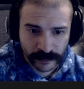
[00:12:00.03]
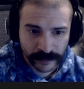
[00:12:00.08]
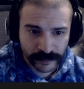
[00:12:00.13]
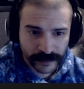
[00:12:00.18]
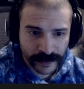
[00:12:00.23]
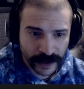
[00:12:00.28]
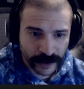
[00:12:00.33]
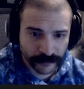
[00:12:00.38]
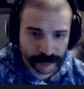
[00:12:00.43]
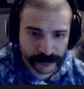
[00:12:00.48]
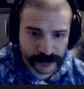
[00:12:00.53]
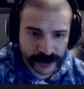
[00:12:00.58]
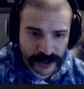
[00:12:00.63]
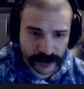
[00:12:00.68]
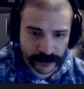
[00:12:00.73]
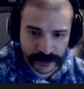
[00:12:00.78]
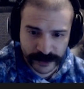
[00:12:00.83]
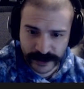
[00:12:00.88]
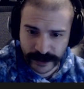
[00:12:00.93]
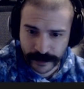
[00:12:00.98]
health
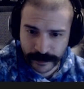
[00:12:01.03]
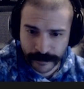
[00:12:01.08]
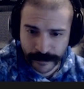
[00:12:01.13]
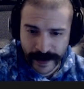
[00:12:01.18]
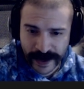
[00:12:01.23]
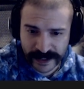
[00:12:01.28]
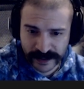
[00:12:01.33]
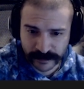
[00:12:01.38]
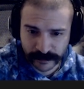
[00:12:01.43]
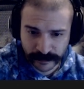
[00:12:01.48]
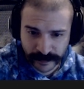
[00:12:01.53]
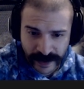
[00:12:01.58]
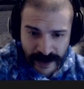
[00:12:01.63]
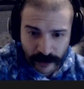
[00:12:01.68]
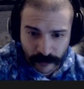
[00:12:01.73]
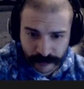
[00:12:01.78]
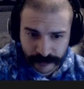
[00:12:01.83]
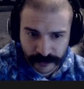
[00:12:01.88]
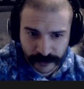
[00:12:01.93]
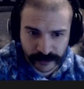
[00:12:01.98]
regeneration and massive
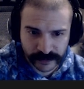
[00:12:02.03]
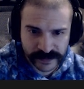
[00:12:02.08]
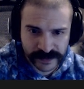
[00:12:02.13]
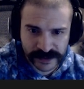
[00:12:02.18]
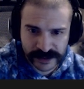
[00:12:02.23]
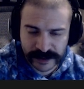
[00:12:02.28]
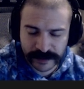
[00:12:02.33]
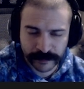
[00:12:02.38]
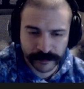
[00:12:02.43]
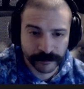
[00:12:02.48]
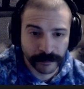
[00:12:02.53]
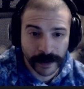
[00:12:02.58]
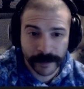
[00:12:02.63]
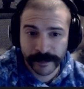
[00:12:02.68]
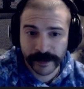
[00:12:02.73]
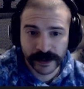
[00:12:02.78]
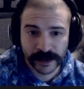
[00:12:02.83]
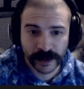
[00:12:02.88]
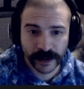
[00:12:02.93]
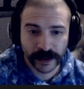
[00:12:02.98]
health here. So this might
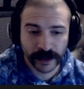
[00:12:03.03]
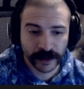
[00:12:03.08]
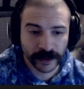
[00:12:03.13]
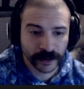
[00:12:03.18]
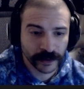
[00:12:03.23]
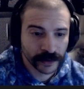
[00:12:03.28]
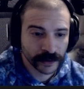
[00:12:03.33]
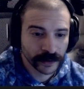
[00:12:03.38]
be a,